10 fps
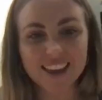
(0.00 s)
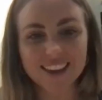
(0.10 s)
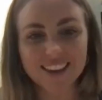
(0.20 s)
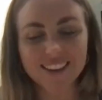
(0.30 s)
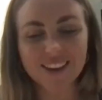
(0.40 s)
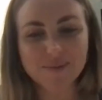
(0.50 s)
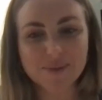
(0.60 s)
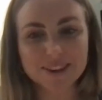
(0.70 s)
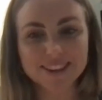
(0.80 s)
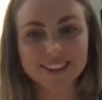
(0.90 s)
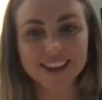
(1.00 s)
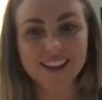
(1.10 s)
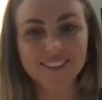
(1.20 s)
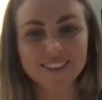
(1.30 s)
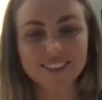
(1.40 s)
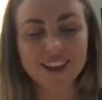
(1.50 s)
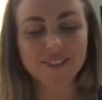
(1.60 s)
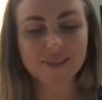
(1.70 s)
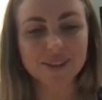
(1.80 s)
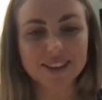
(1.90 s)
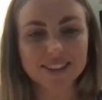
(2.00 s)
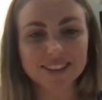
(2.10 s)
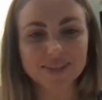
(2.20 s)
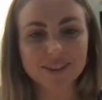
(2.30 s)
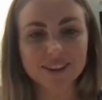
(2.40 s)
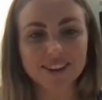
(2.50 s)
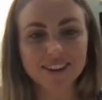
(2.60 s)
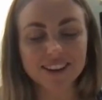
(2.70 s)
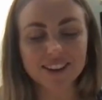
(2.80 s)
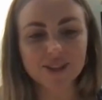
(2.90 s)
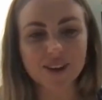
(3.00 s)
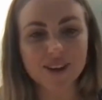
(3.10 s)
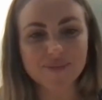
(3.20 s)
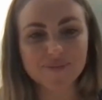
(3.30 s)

you. I appreciate you having me. This has been a joy.